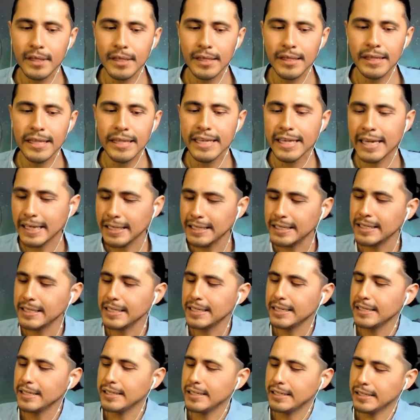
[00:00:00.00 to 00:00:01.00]
the
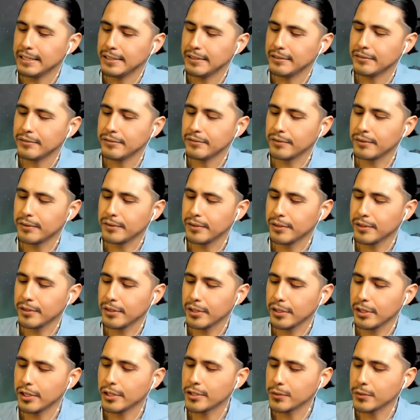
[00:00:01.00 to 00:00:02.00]
idea of,
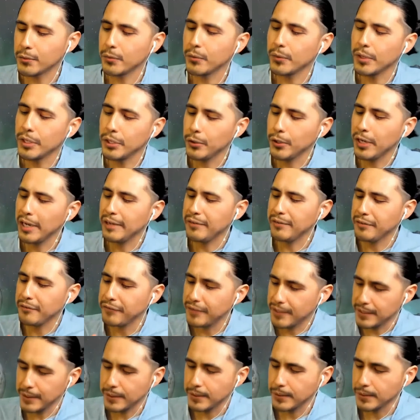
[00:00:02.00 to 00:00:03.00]
because when you're having
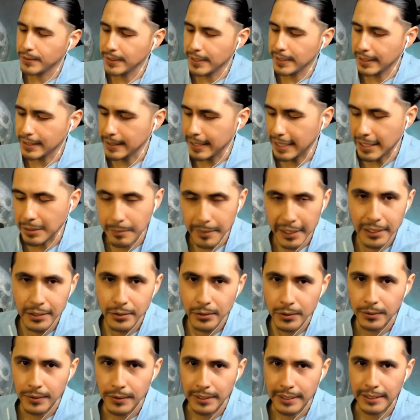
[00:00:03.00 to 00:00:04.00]
physical sex and
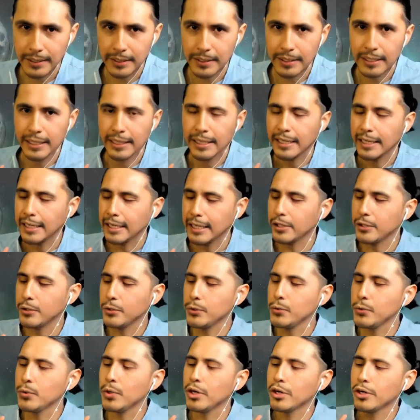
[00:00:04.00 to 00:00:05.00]
mental sex,
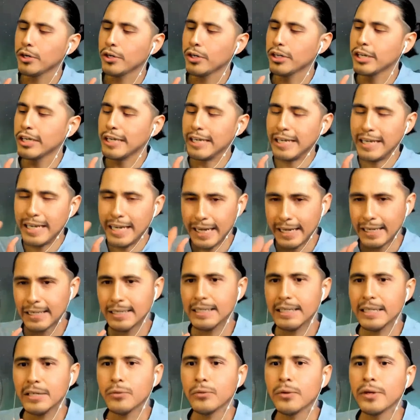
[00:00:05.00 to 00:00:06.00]
you are
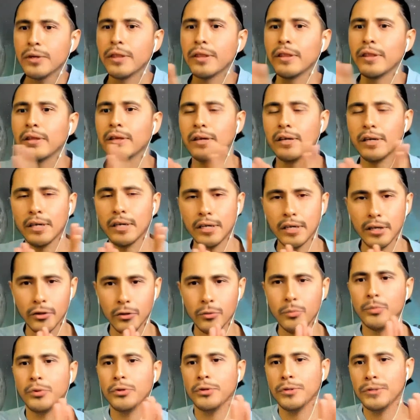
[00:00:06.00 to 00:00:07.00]
connecting with
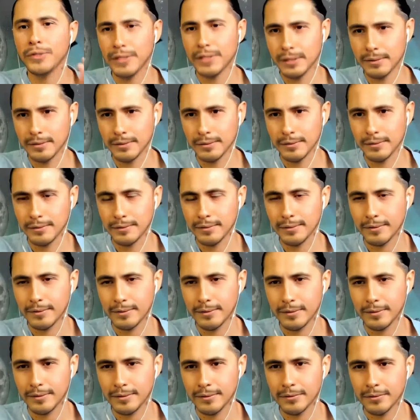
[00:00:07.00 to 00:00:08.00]
another person,
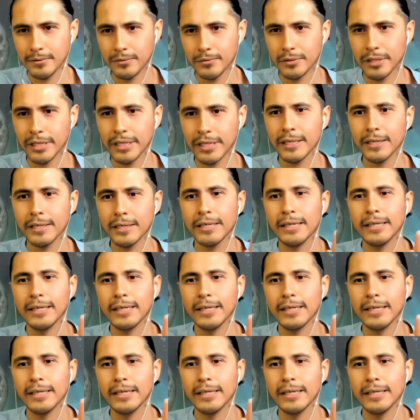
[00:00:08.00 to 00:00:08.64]
right?